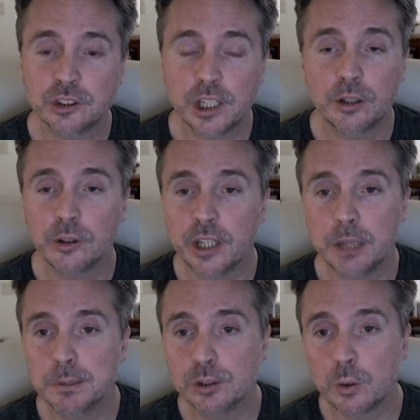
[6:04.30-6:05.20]
cycle
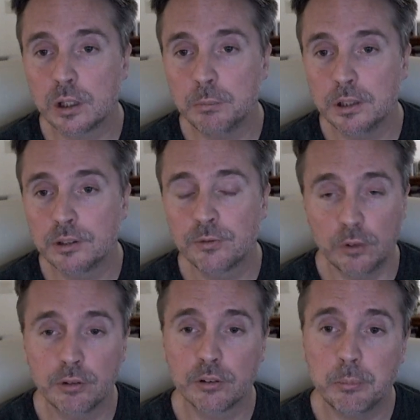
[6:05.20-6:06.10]
timings quite a bit
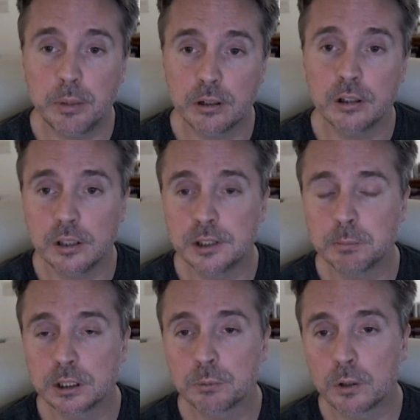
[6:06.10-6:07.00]
for the better, and it's
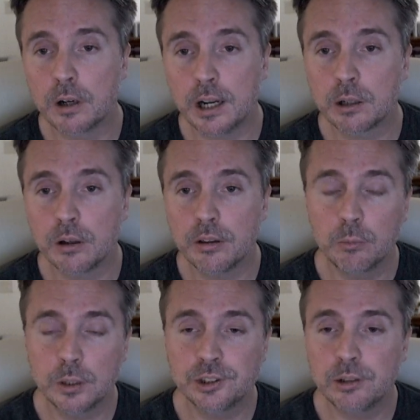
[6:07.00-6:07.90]
much more accurate
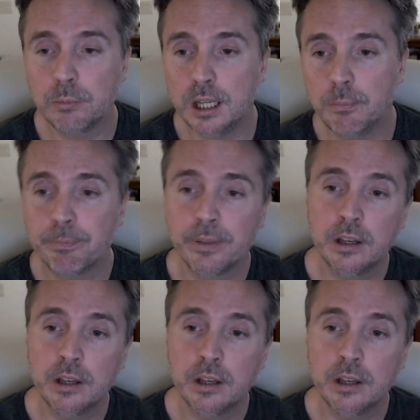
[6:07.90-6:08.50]
than what's in MAME.